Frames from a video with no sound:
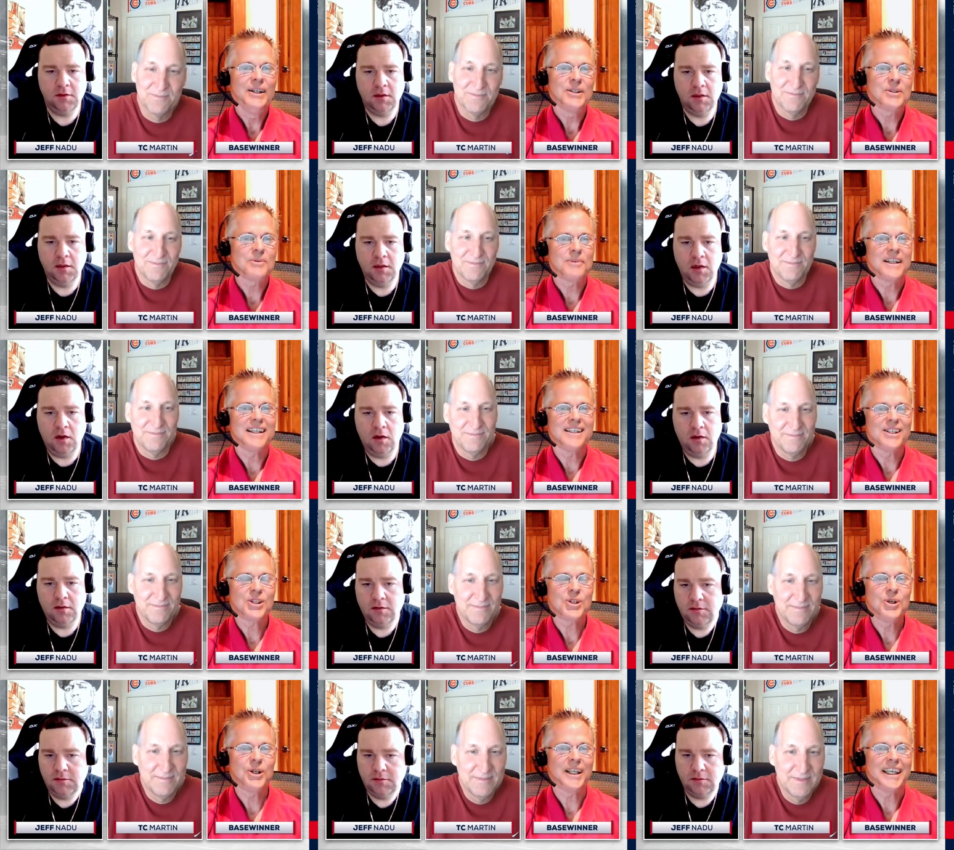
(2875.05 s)
Speaker 1: And so, but he
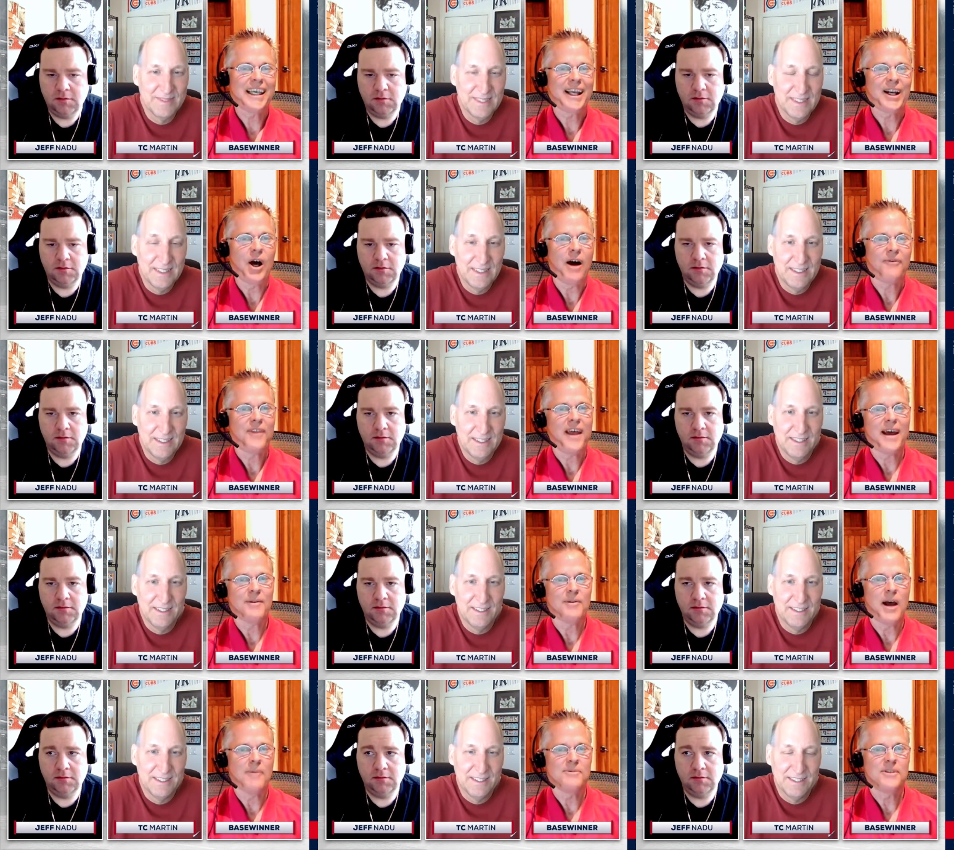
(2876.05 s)
just couldn't get off
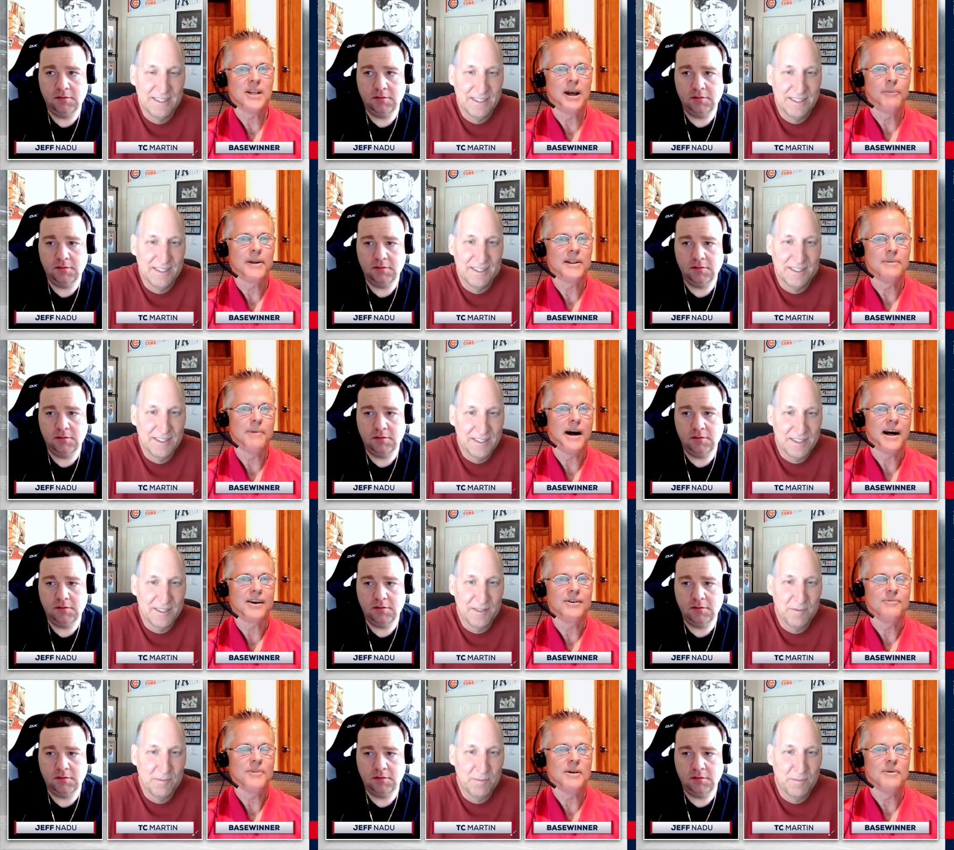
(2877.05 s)
that. I'm dumping the
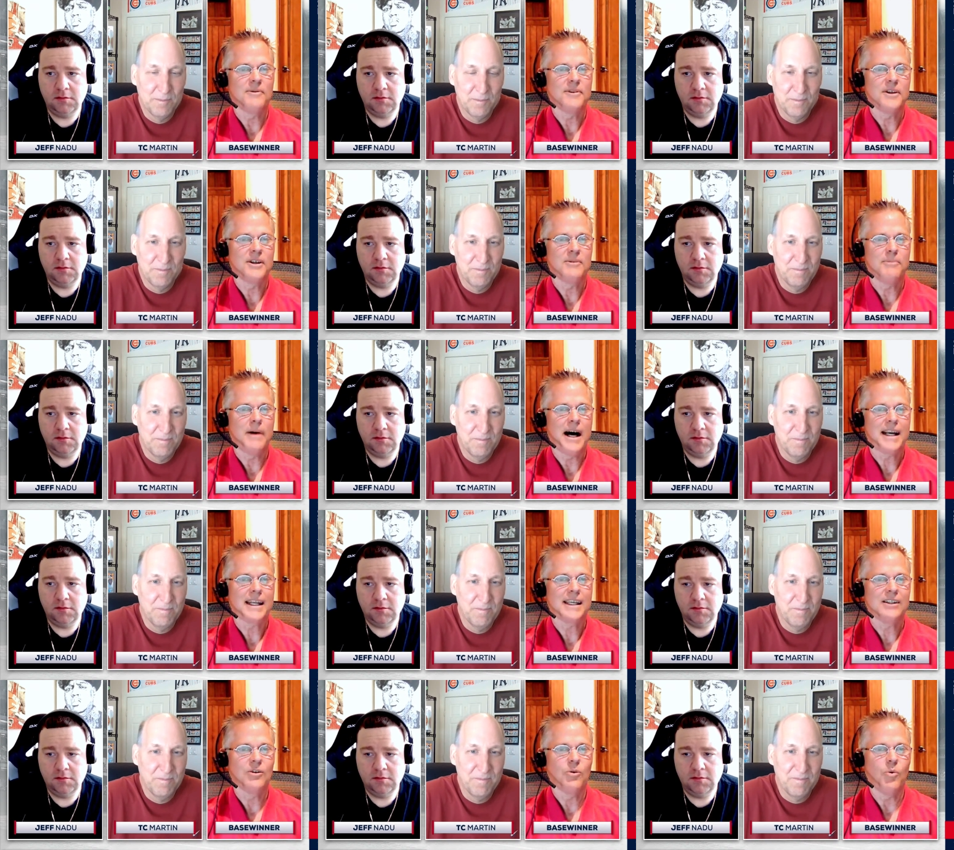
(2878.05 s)

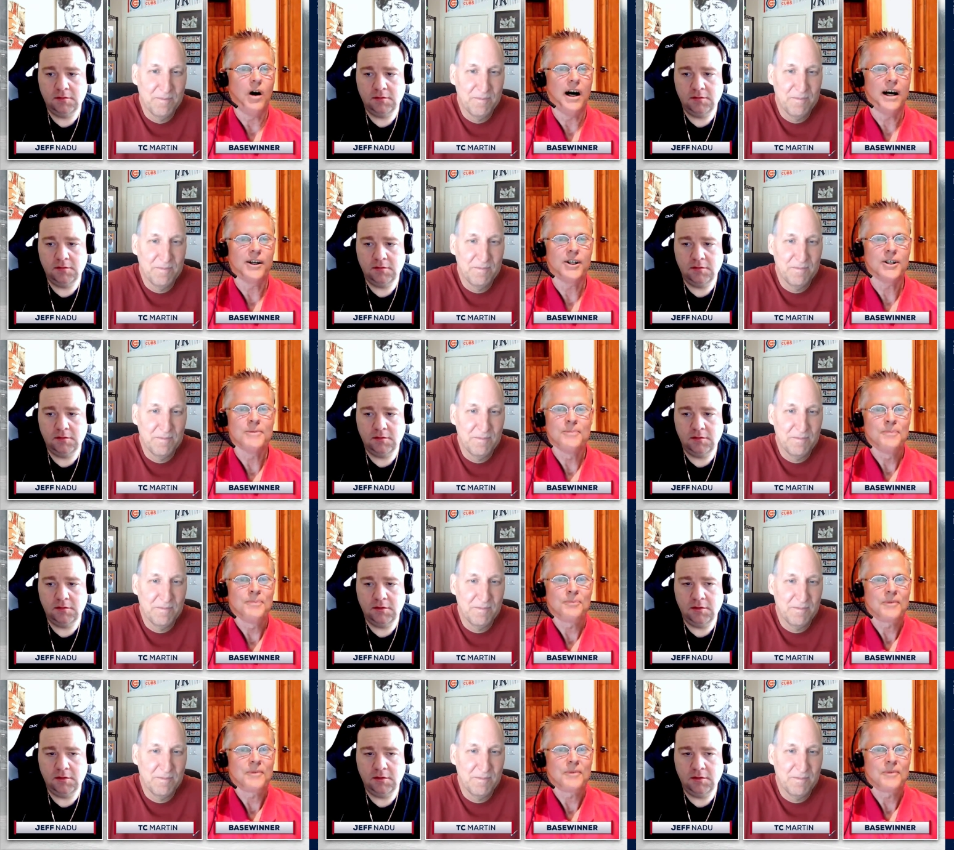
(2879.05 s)
body in the water,